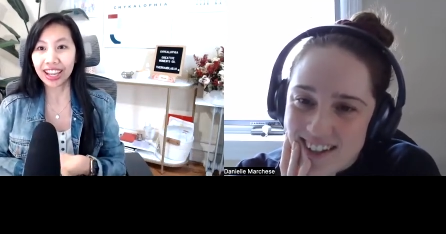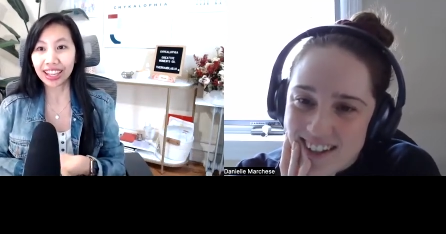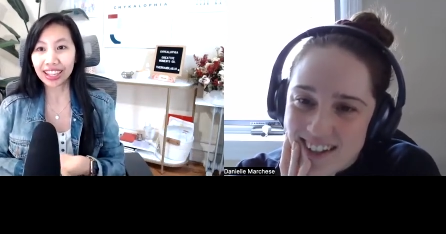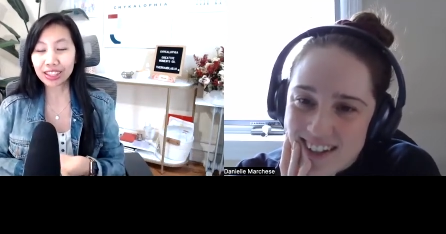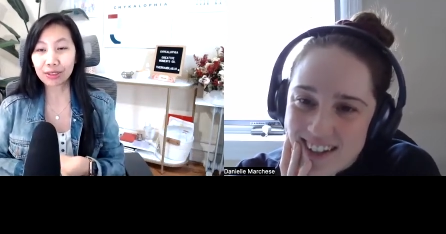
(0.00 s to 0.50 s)

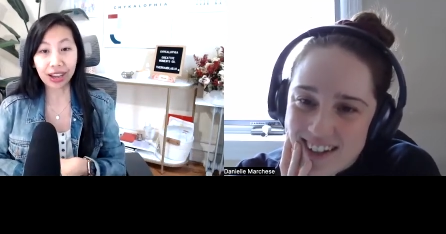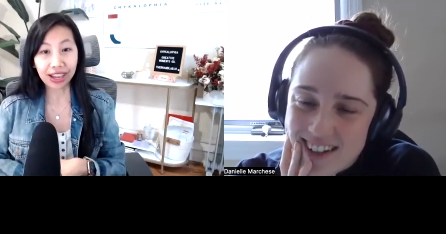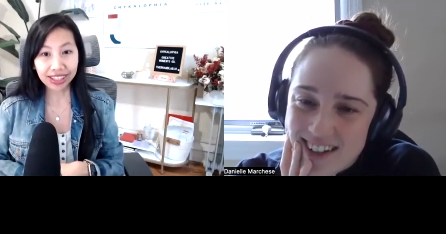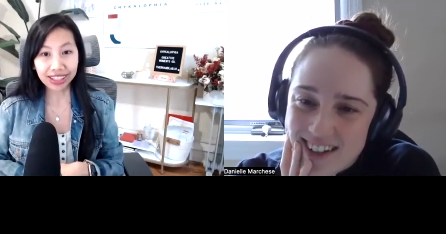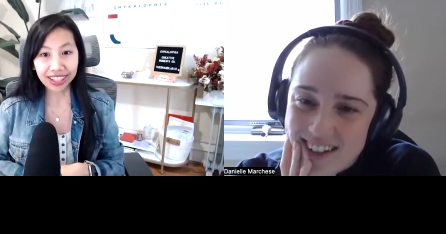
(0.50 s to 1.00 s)
Speaker 1: it's
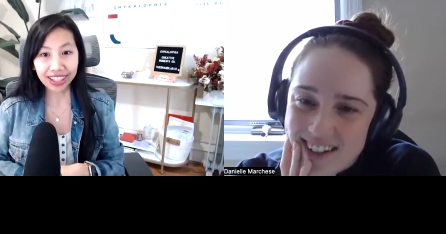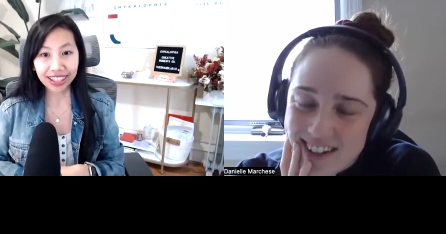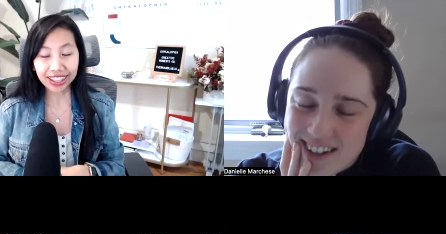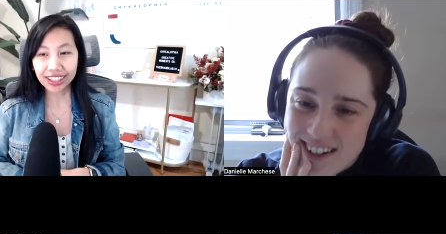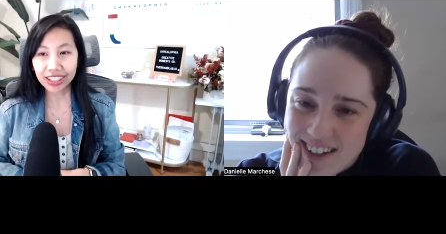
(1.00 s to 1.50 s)

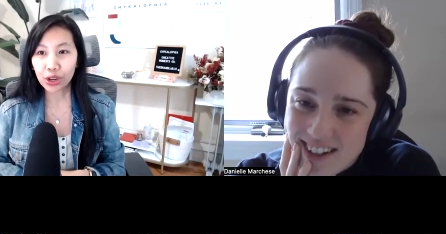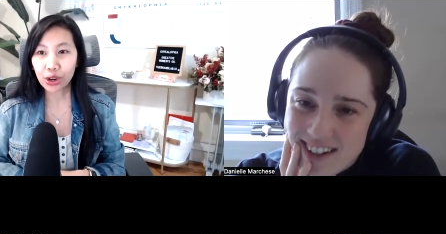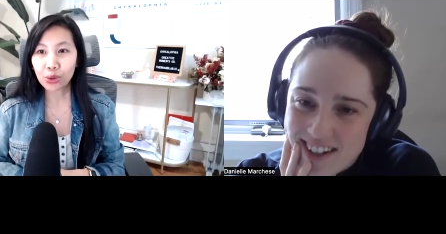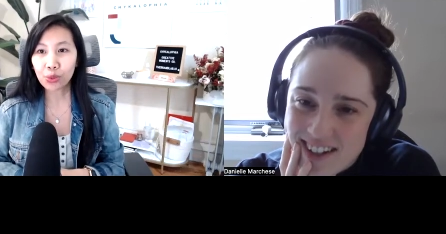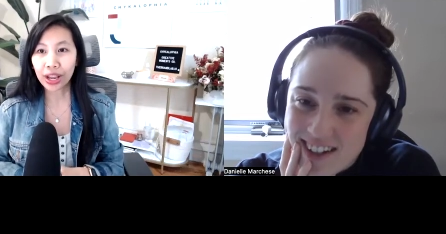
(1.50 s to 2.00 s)
fascinating in its
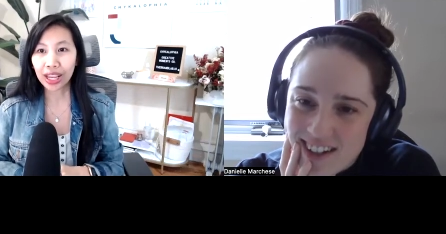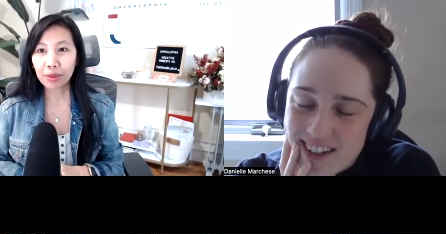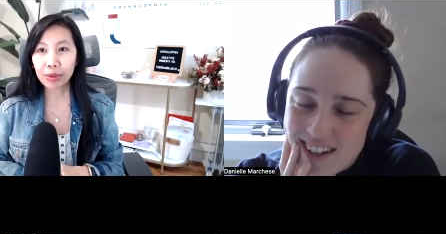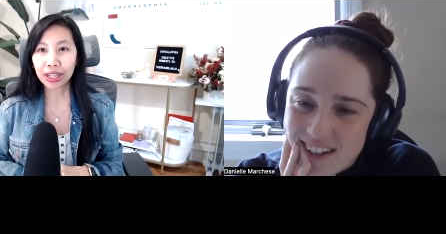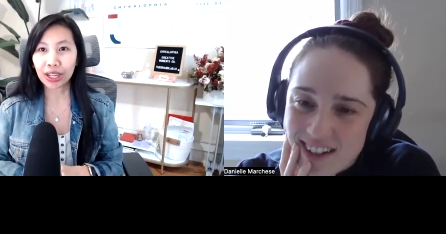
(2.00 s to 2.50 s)
own way,
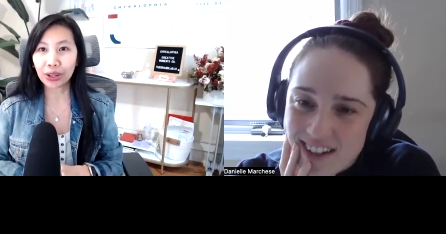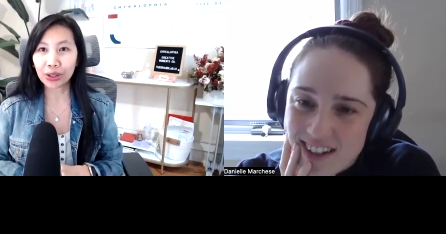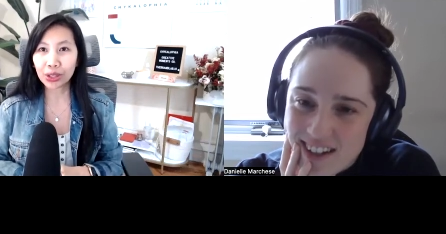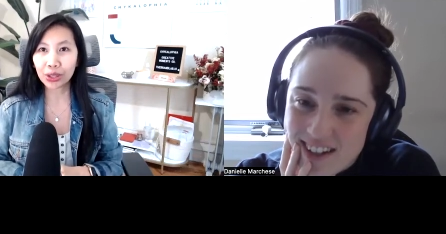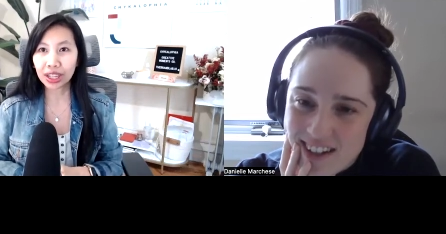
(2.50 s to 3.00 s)
but it
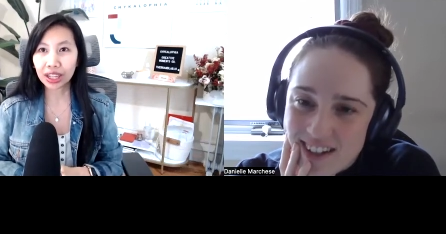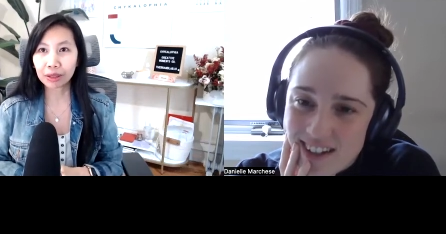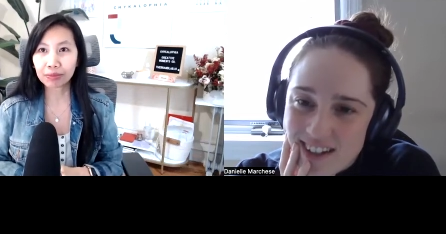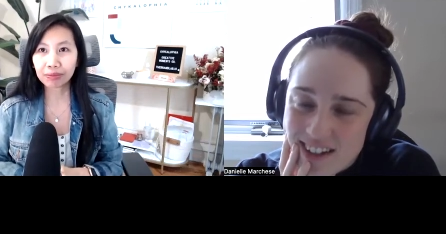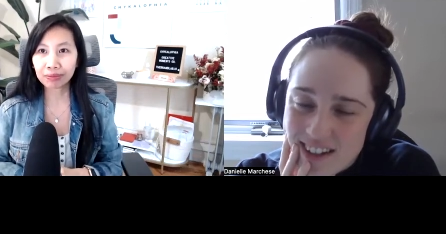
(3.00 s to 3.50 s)
also
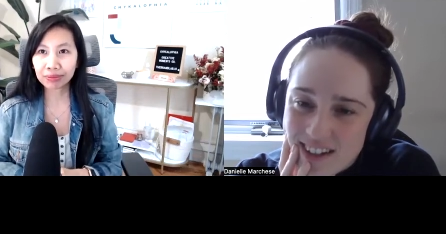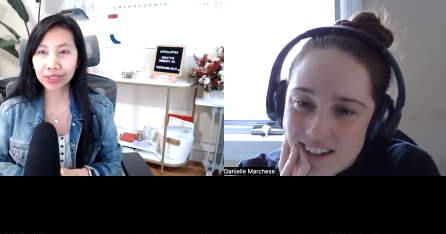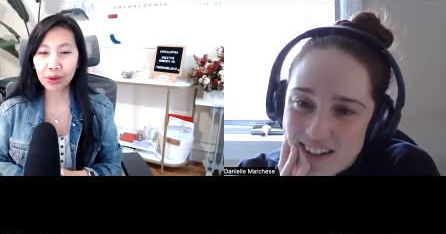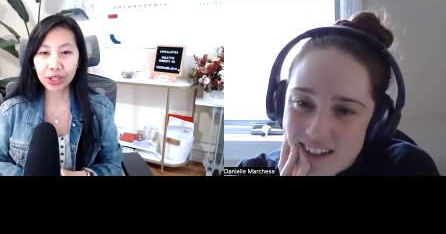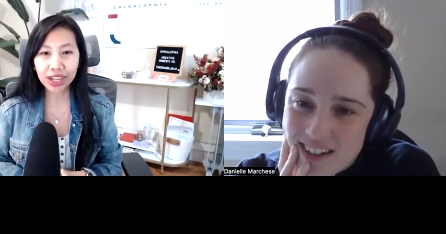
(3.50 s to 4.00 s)
like, hmm,
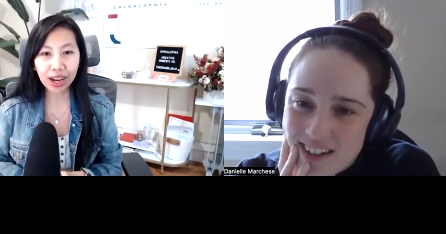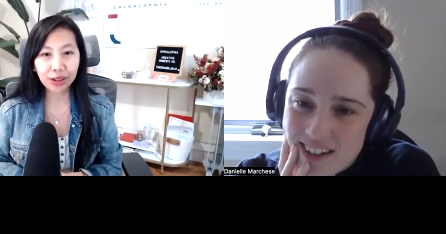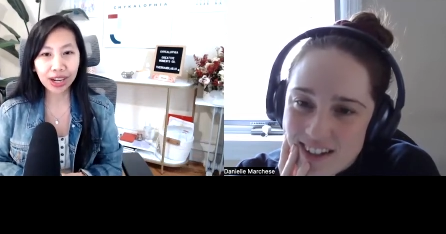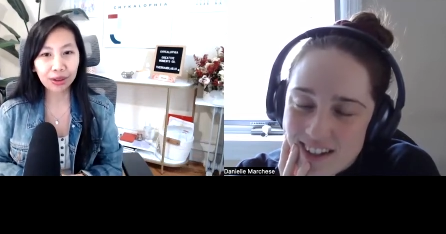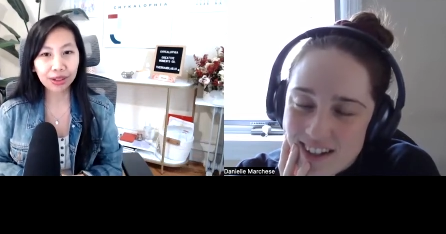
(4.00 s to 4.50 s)
I wonder how
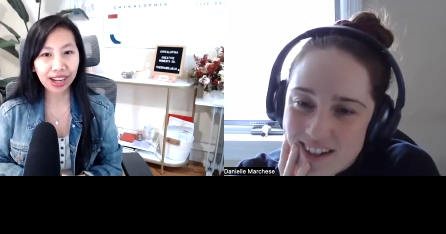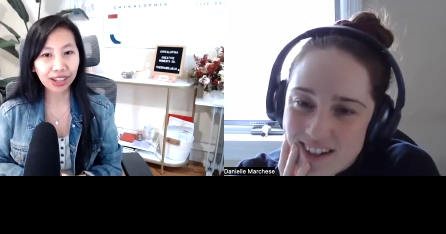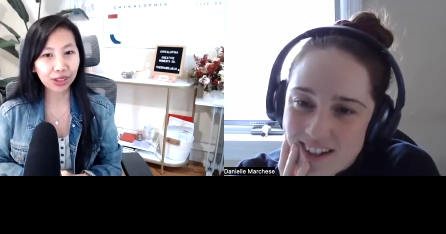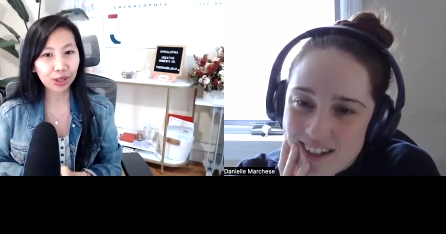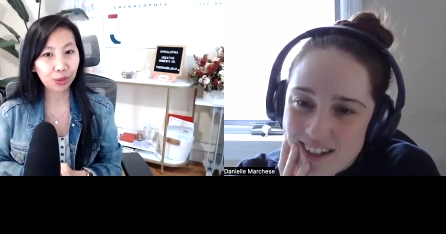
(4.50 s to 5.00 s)
that
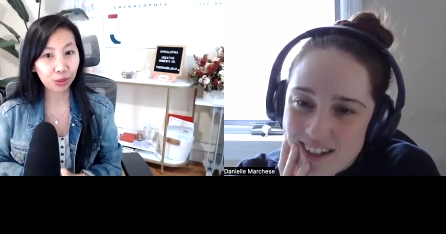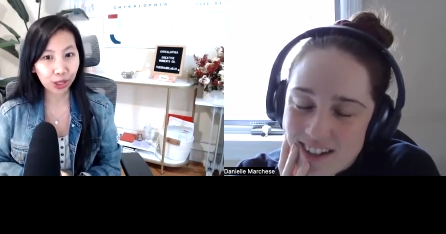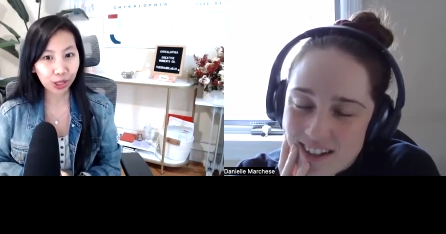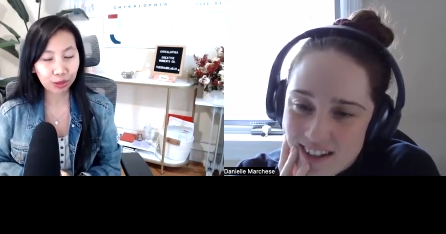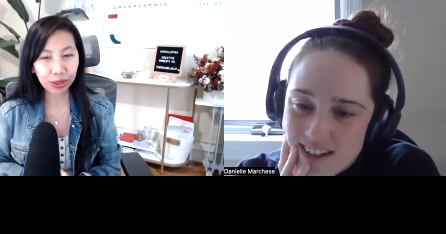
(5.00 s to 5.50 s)
actually
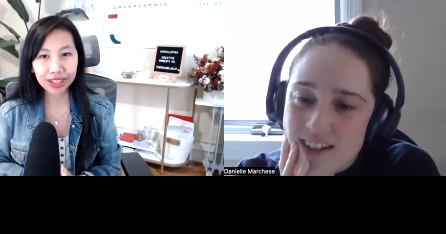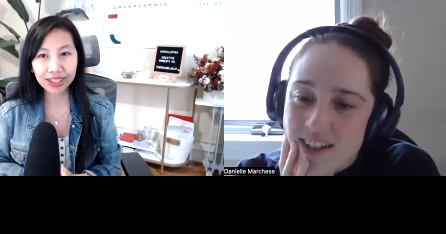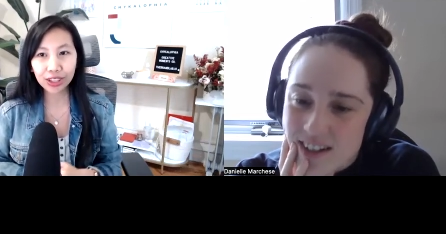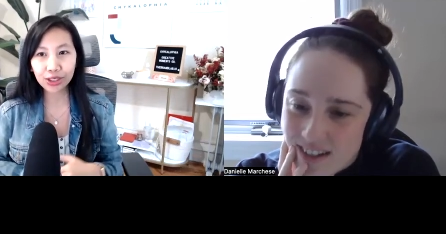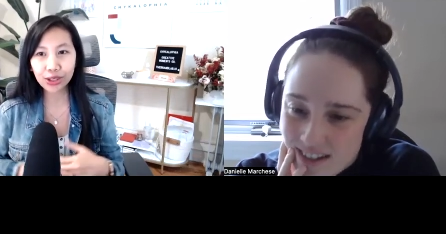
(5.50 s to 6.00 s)
work because
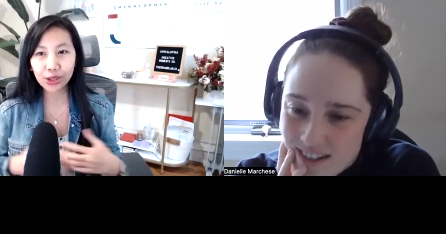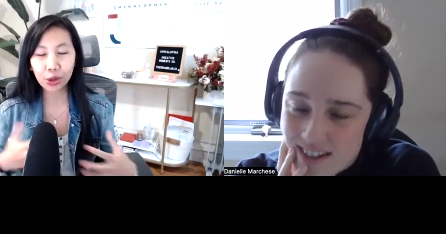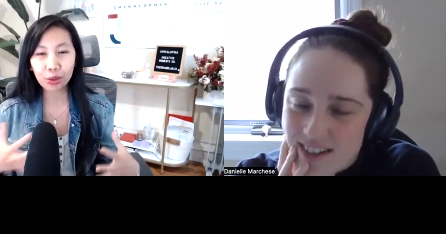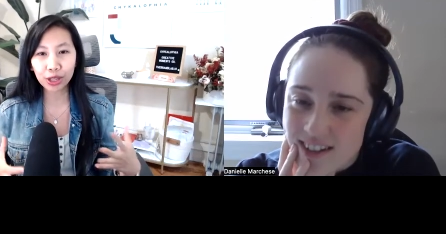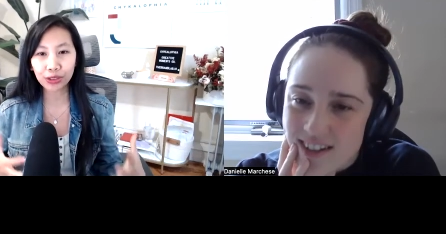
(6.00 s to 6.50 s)
there's just so
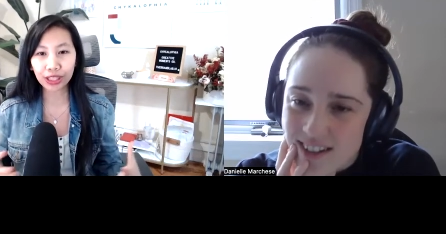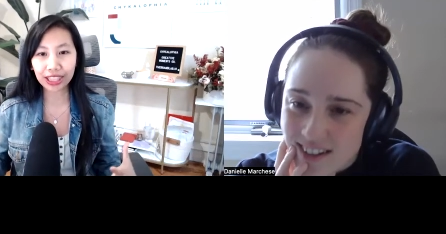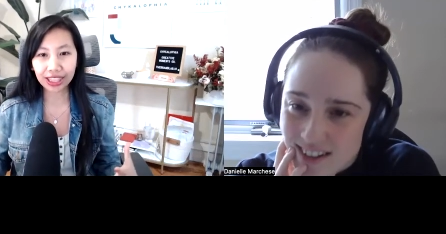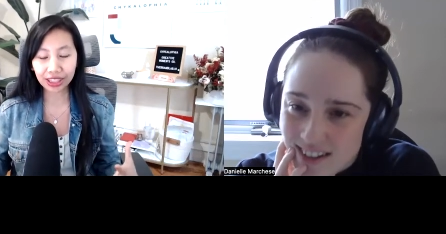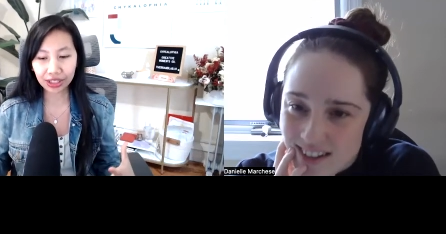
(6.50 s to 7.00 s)
many different
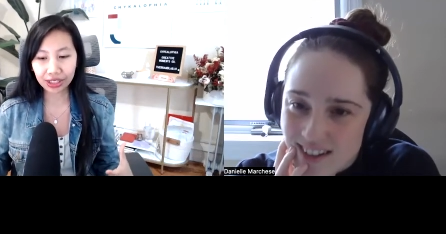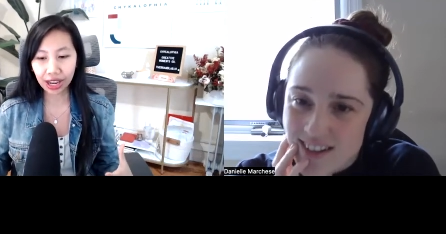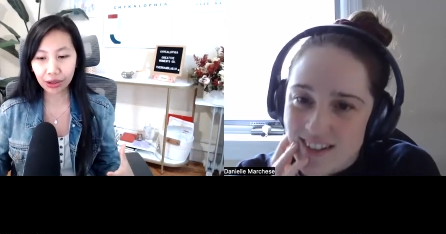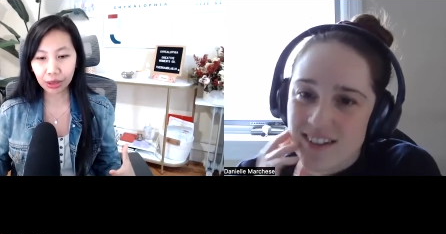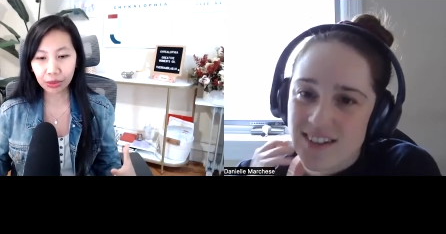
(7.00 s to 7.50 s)
layers
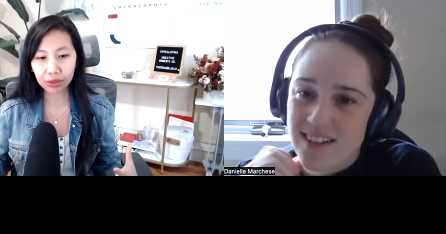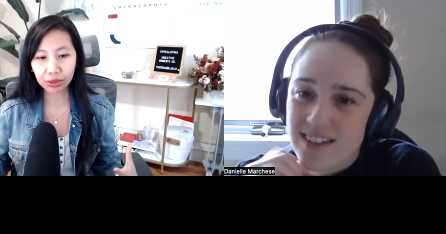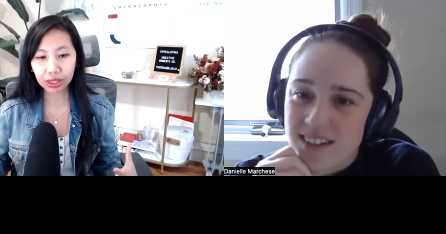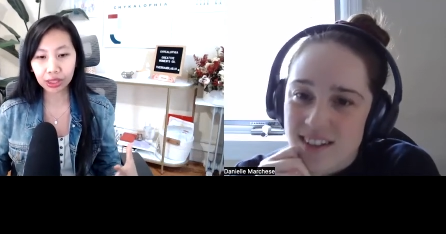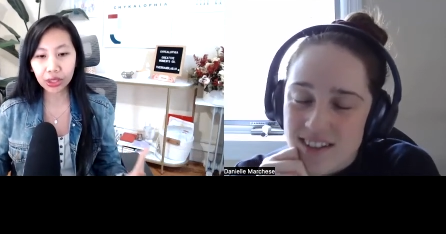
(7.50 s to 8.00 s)
now that we're
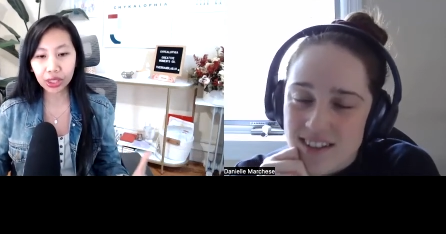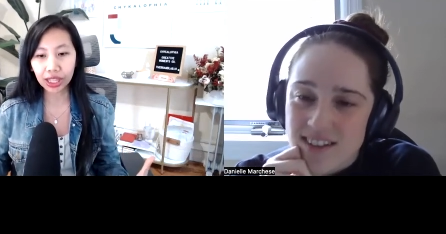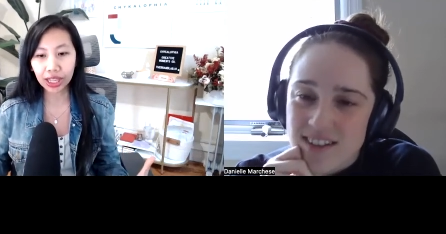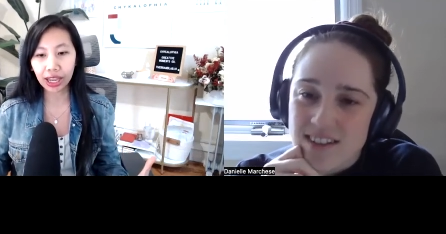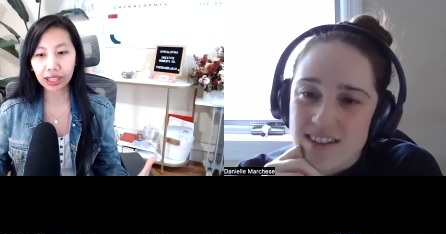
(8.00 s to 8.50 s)
really
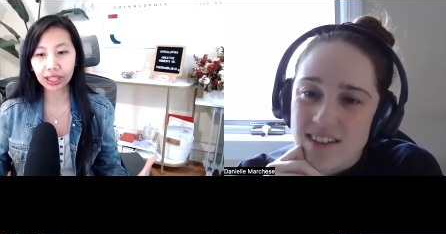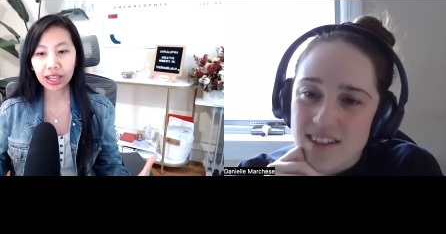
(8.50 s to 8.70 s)
looking at